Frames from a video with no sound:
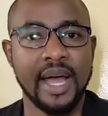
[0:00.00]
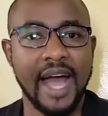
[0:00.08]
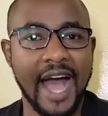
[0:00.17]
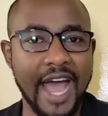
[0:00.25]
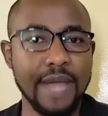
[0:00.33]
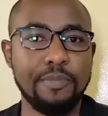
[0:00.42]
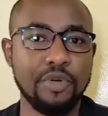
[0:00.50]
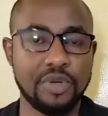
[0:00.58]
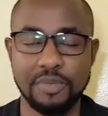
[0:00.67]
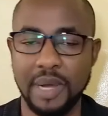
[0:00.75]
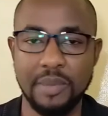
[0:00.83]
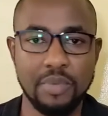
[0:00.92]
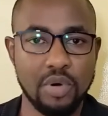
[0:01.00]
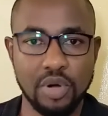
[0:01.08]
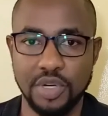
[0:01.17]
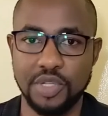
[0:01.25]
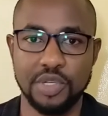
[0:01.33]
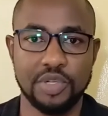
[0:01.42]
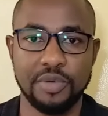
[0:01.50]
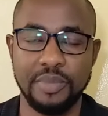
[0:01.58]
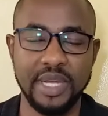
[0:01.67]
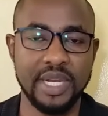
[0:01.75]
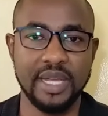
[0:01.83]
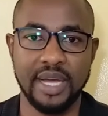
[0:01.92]
I put my book on social
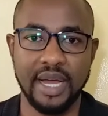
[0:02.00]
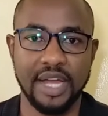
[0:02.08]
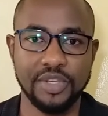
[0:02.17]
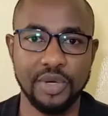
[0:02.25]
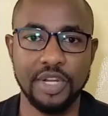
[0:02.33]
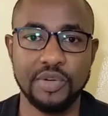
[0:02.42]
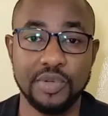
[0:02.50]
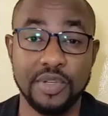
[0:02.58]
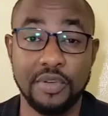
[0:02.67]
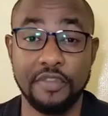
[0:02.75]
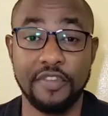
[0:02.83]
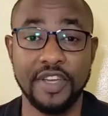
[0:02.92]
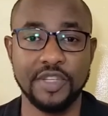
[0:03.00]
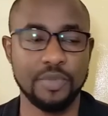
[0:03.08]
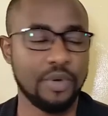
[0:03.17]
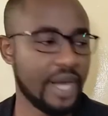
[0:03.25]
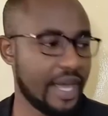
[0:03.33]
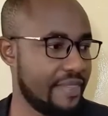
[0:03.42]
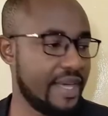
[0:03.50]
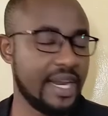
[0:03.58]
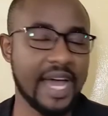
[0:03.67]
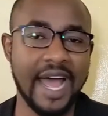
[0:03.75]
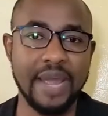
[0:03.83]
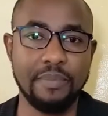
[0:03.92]
media, actually it was on Facebook, and
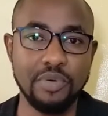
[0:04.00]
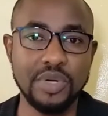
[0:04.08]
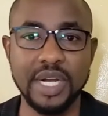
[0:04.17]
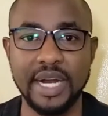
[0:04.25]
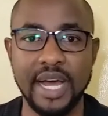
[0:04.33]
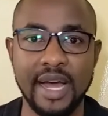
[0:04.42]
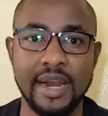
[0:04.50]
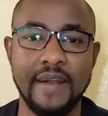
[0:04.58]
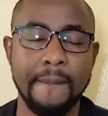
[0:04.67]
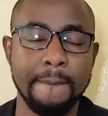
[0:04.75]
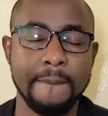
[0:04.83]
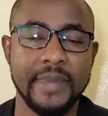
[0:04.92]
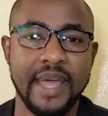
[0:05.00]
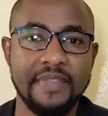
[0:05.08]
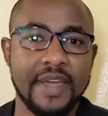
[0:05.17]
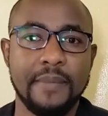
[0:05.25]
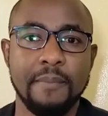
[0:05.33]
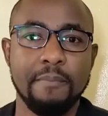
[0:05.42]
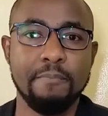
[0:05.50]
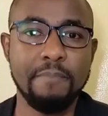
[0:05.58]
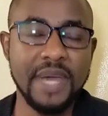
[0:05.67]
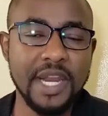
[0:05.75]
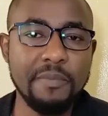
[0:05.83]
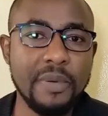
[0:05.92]
then I put an ad, and then
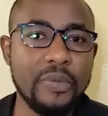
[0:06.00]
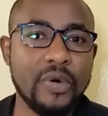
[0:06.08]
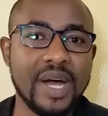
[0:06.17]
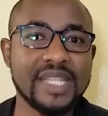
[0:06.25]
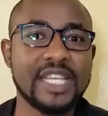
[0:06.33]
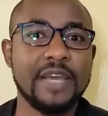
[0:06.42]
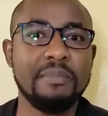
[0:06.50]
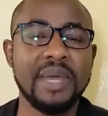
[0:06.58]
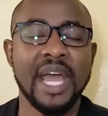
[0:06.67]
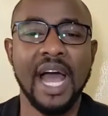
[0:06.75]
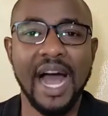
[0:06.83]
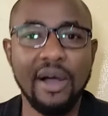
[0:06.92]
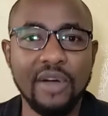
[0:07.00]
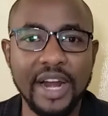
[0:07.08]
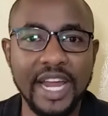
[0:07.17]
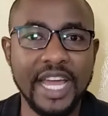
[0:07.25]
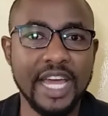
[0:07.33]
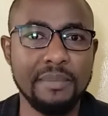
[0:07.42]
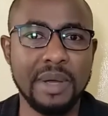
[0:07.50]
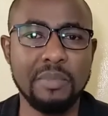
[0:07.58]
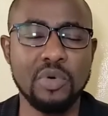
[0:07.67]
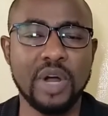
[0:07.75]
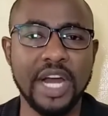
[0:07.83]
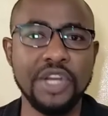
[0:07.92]
many people were asking me, how can I get my
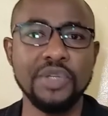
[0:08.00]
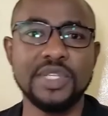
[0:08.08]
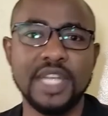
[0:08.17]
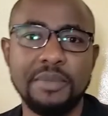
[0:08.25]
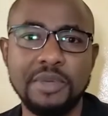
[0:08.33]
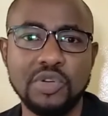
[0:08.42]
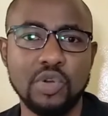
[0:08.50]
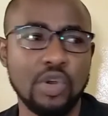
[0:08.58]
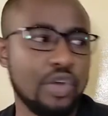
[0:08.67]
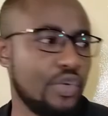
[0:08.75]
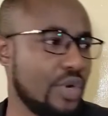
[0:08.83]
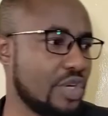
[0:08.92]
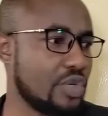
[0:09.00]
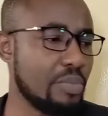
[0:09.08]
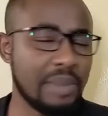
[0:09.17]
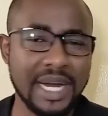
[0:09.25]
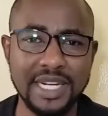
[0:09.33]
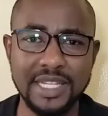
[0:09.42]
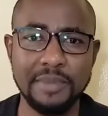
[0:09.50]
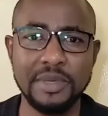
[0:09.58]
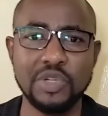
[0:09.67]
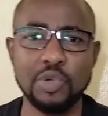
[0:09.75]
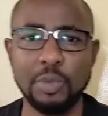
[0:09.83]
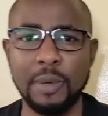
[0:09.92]
book? Can you send me to Lodwar, to
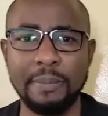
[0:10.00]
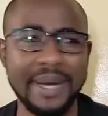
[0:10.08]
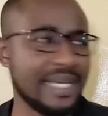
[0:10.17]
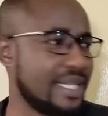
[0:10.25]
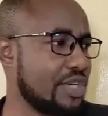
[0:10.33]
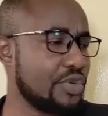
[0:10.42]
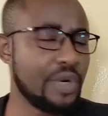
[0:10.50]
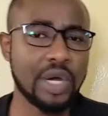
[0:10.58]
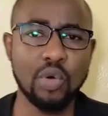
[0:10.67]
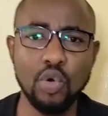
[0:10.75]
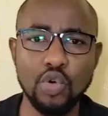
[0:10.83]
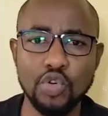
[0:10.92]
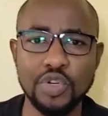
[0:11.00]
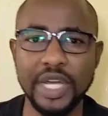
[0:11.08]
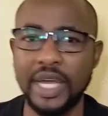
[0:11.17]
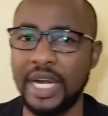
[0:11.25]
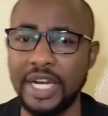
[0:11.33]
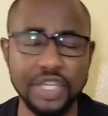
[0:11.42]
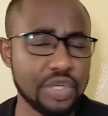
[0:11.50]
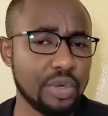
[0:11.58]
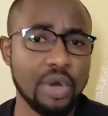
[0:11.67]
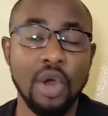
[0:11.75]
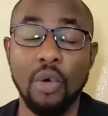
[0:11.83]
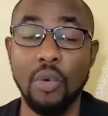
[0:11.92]
Marsabit, to Mombasa, to Nakuru, to
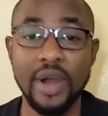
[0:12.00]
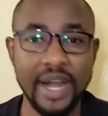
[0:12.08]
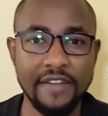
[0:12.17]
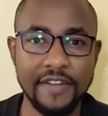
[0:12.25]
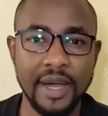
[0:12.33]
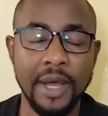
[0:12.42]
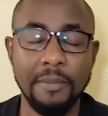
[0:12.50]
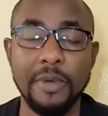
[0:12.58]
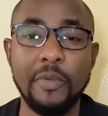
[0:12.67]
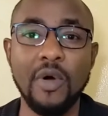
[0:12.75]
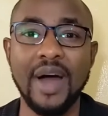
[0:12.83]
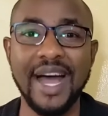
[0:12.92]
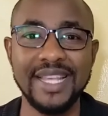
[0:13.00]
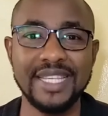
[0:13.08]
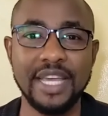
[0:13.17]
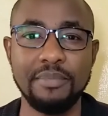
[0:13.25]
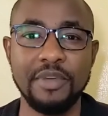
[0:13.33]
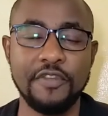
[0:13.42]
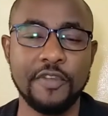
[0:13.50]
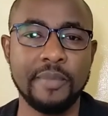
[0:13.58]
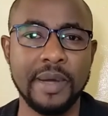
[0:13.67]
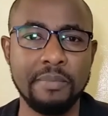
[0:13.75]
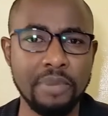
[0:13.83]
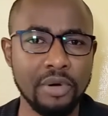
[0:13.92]
Kericho, wherever? People were asking me for
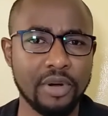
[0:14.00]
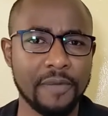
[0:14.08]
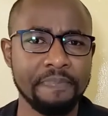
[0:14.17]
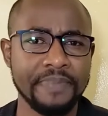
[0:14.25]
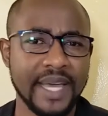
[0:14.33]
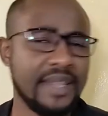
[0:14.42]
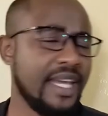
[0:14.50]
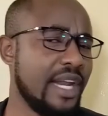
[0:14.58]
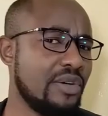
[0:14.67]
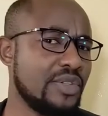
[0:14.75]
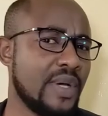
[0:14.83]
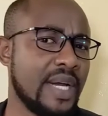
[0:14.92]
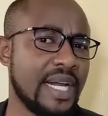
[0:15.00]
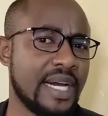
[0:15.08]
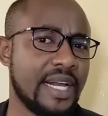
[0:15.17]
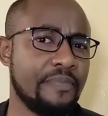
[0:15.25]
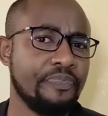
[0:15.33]
my book. And then I was wondering,